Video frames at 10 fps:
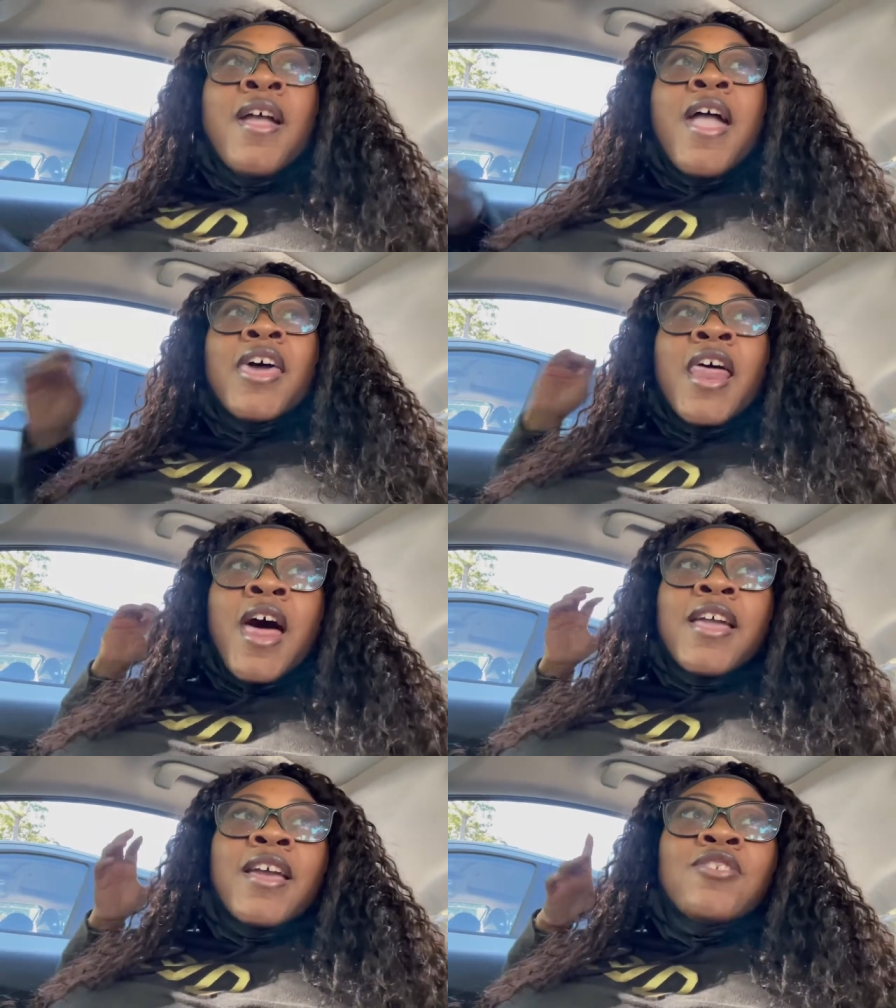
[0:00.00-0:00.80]
and
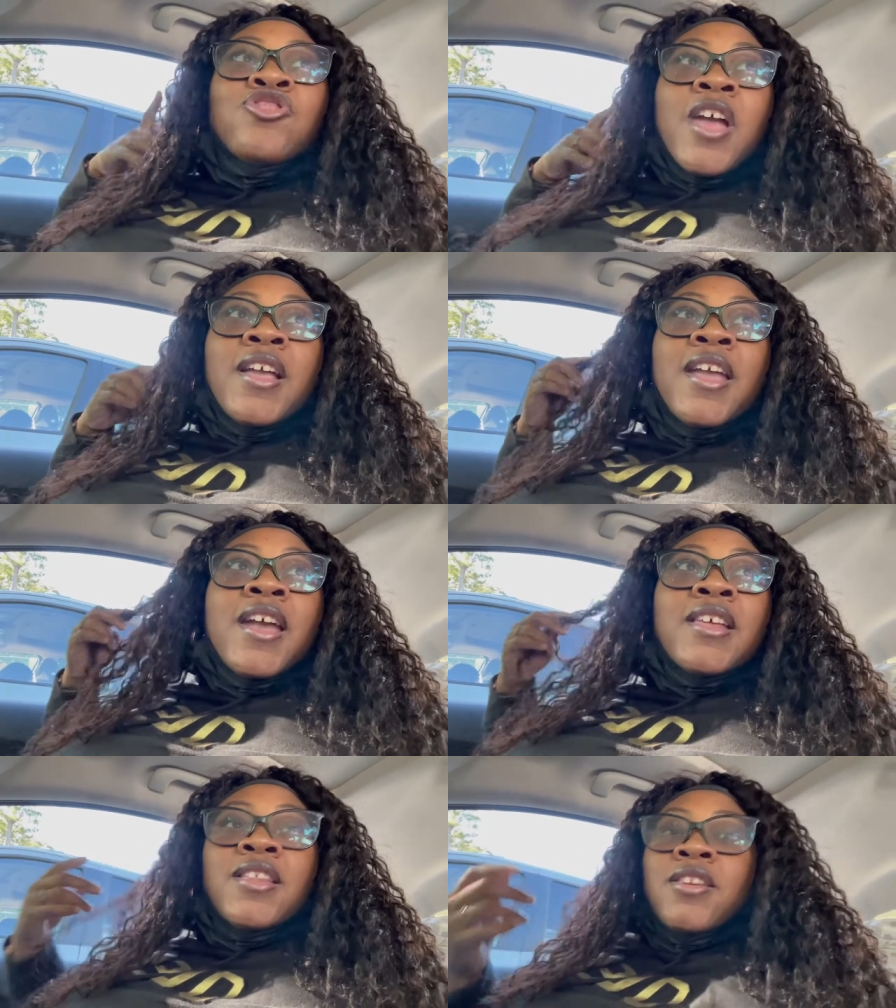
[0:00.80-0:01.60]
I can check
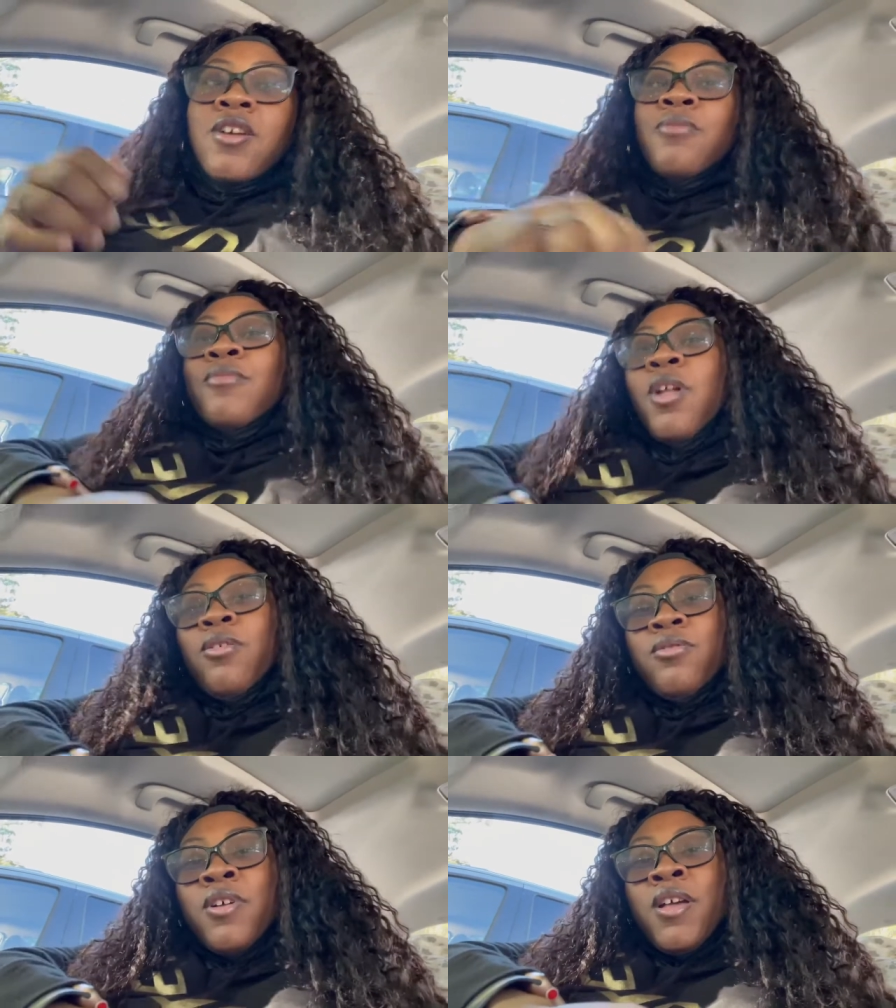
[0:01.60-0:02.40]
in and then,
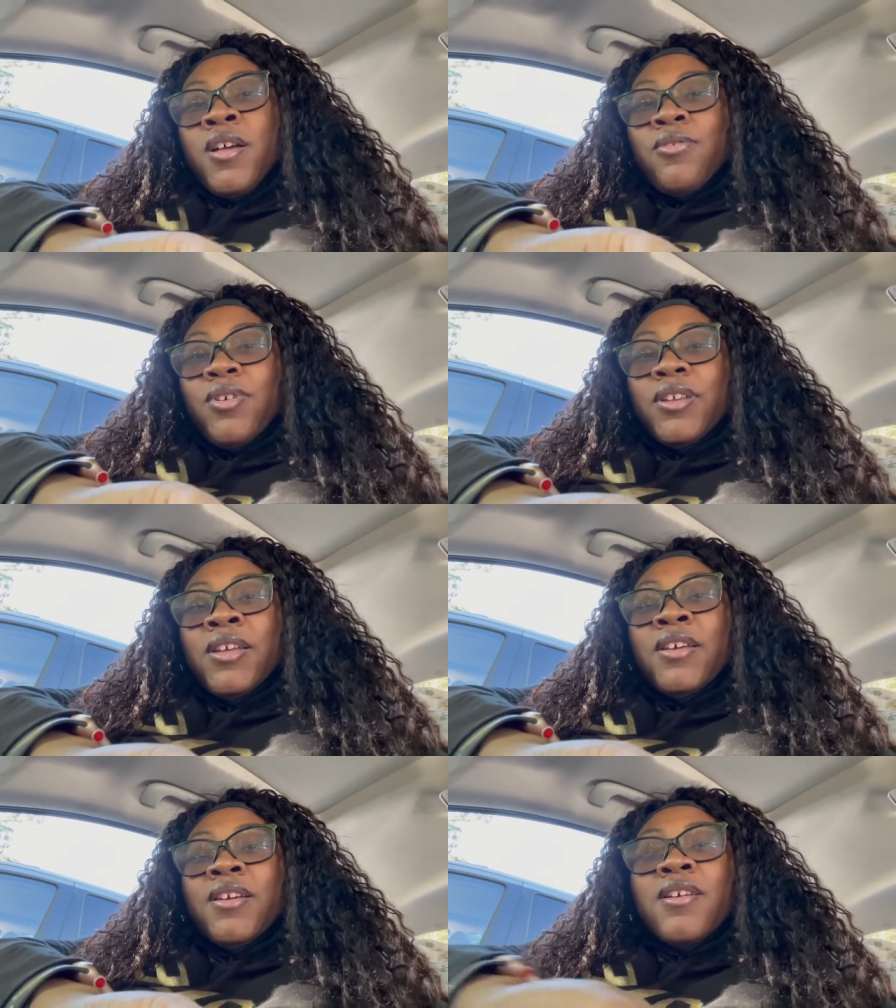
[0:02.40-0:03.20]
really?